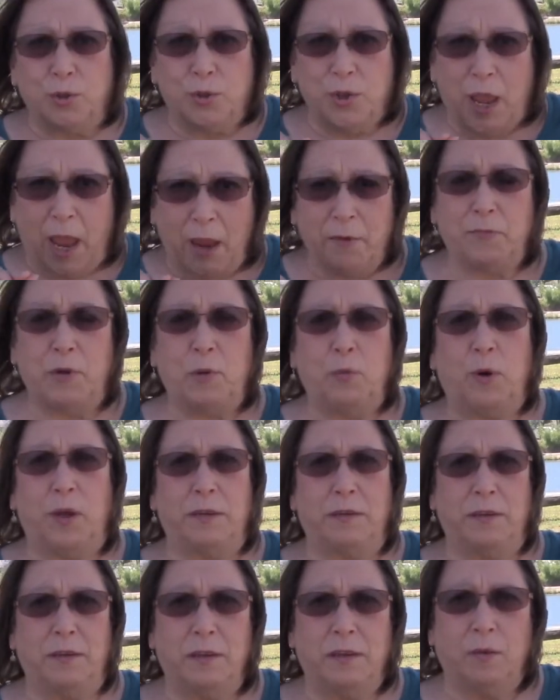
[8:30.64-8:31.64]
Everyone
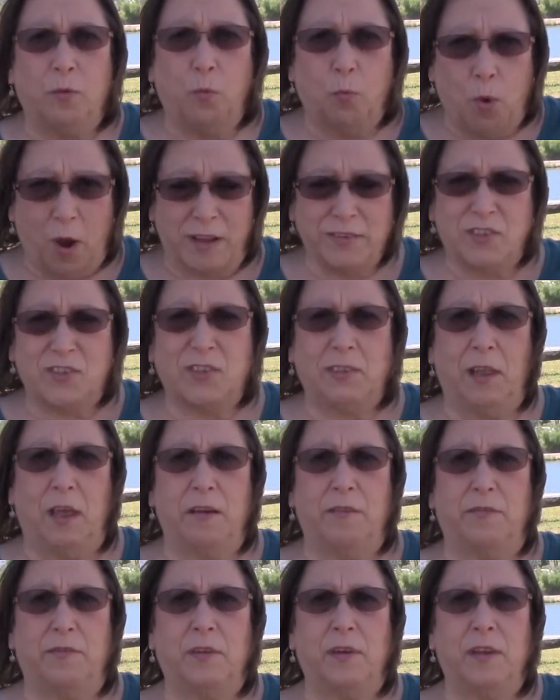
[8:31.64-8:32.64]
wants
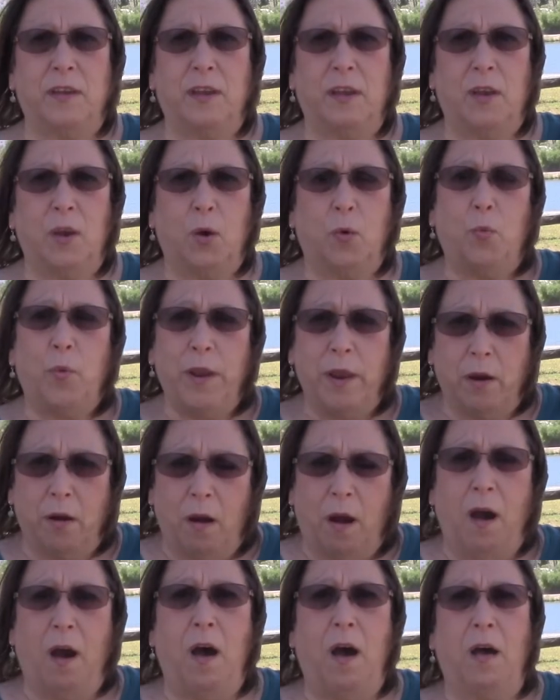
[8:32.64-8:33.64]
love. We are
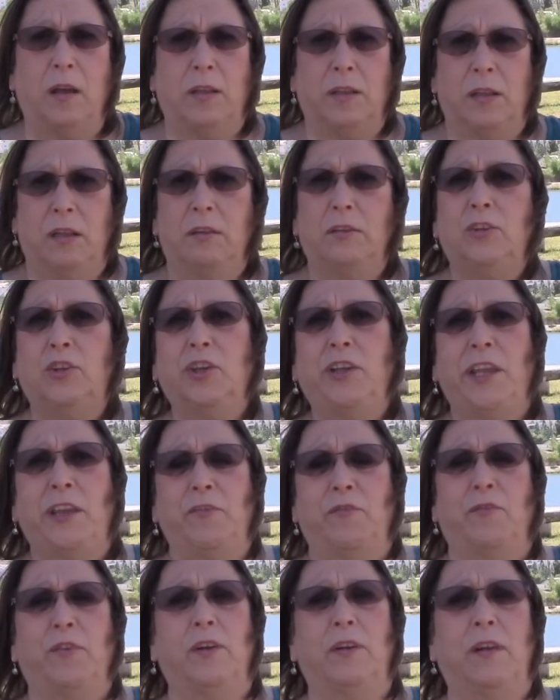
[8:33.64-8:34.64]
all
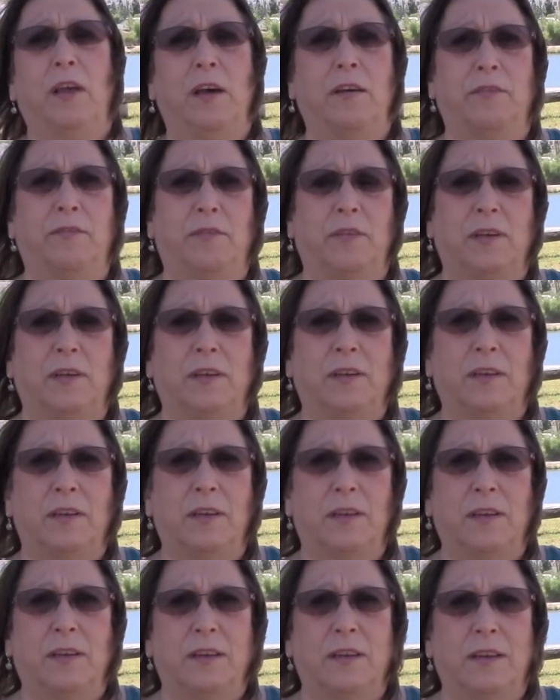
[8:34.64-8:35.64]
looking for love.
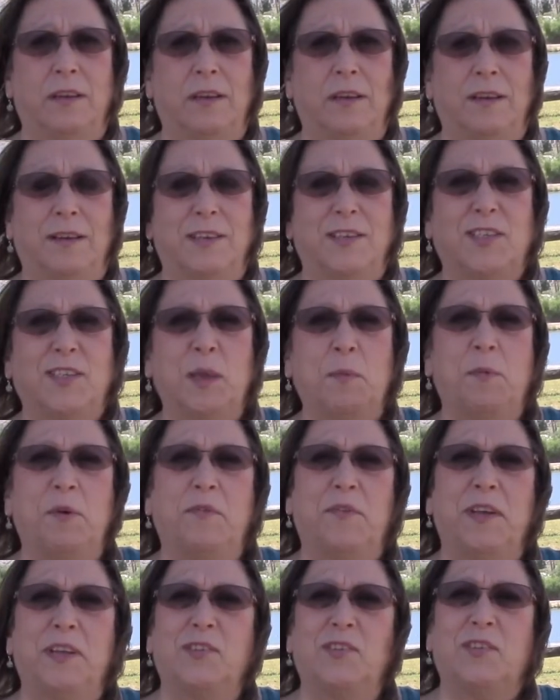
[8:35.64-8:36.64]
Some
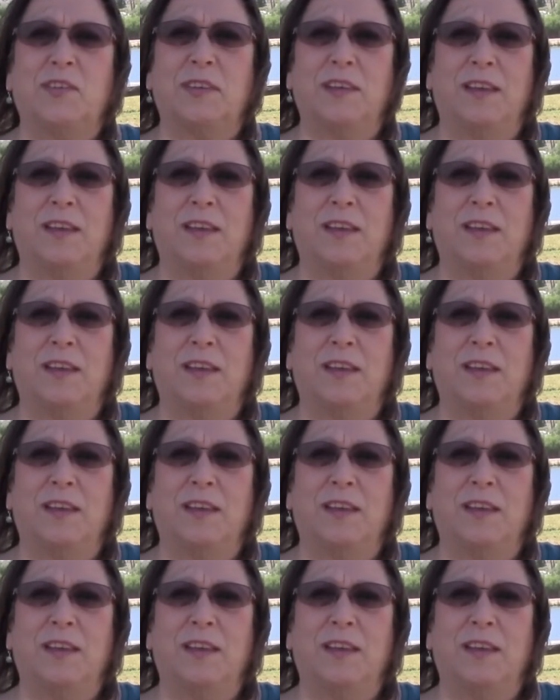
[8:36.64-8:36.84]
of us